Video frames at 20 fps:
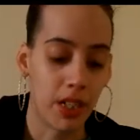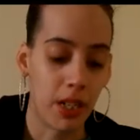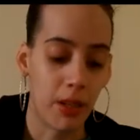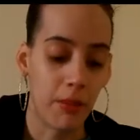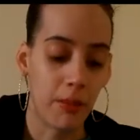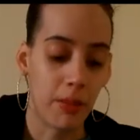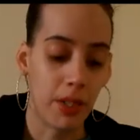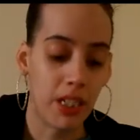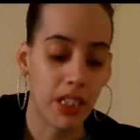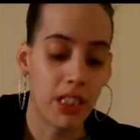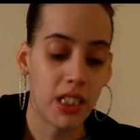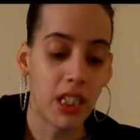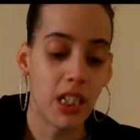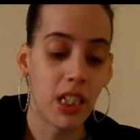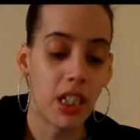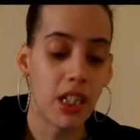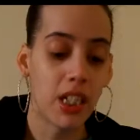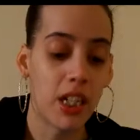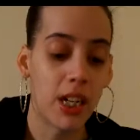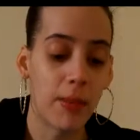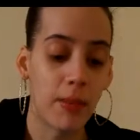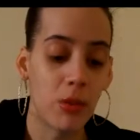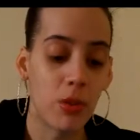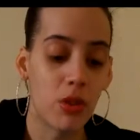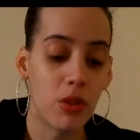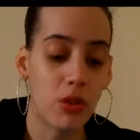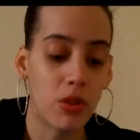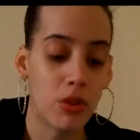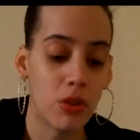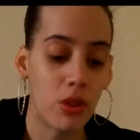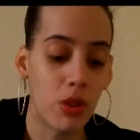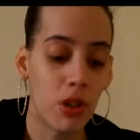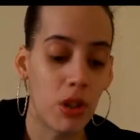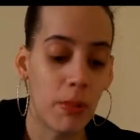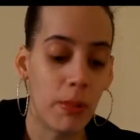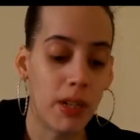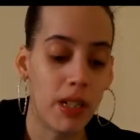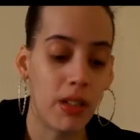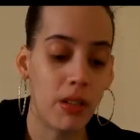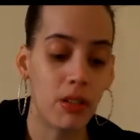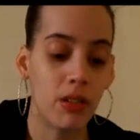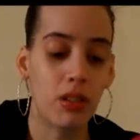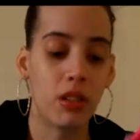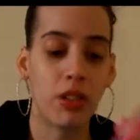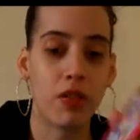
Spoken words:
Basically, I'm going to talk about the